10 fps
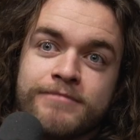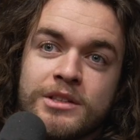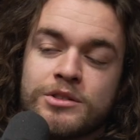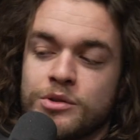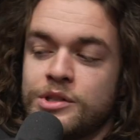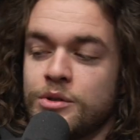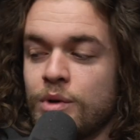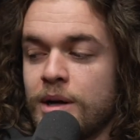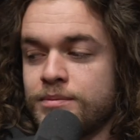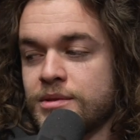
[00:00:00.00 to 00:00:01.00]
So she
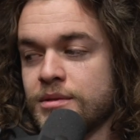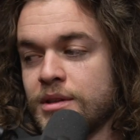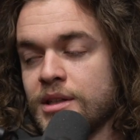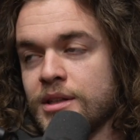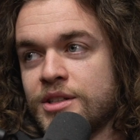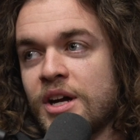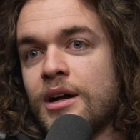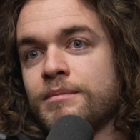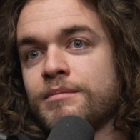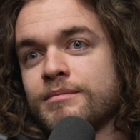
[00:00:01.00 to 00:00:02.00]
reps the
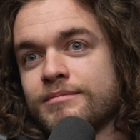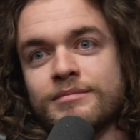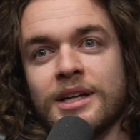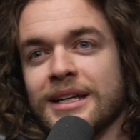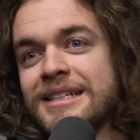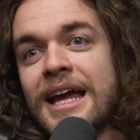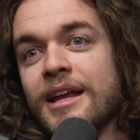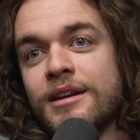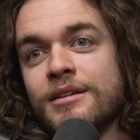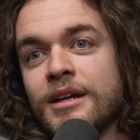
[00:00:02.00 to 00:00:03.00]
top like
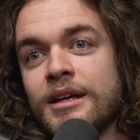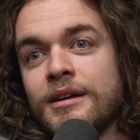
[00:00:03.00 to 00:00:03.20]
10